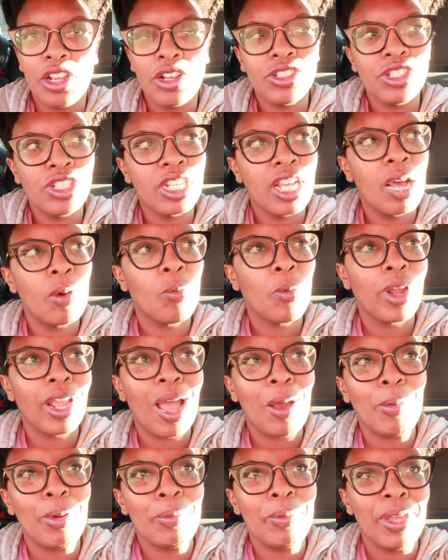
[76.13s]
you should come work
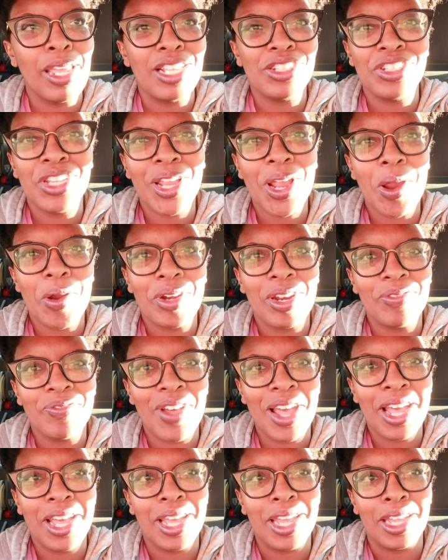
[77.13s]
out with me and she already
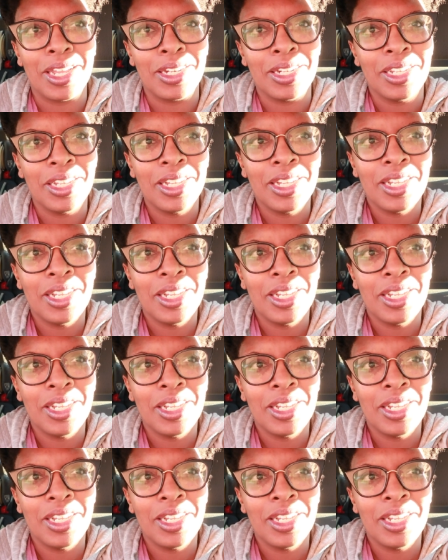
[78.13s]
fine.